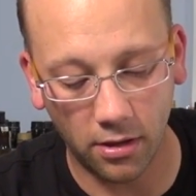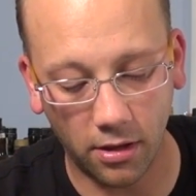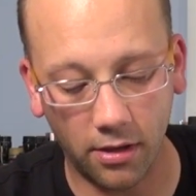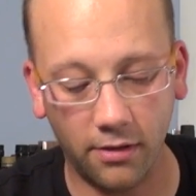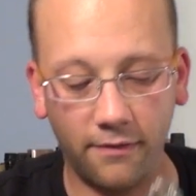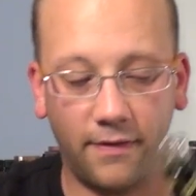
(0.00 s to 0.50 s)

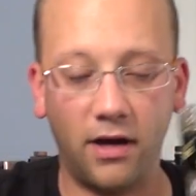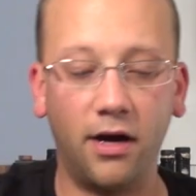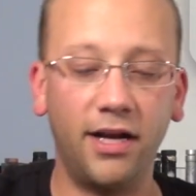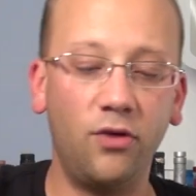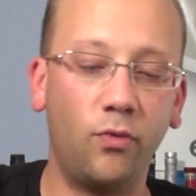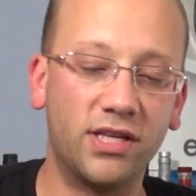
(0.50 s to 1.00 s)
of
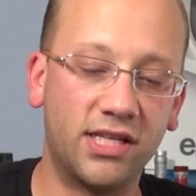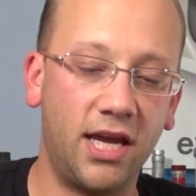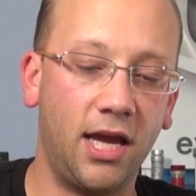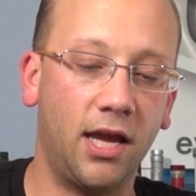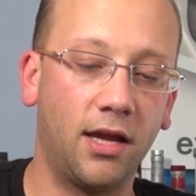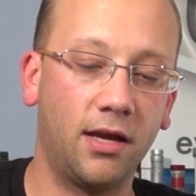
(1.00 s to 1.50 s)
honey
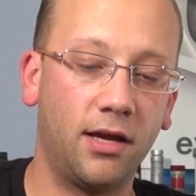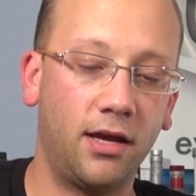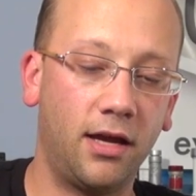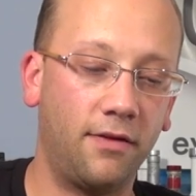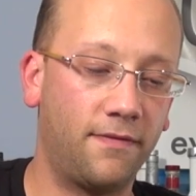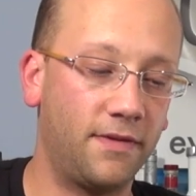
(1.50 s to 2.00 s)
whiskey.
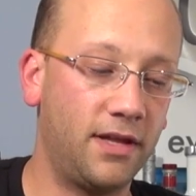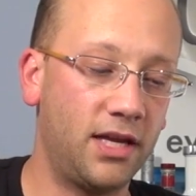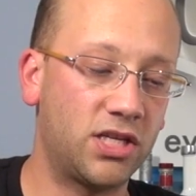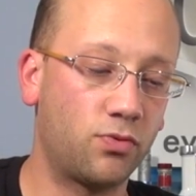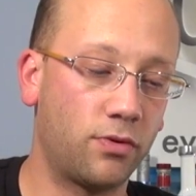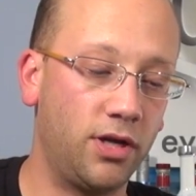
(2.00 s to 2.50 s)
And for this,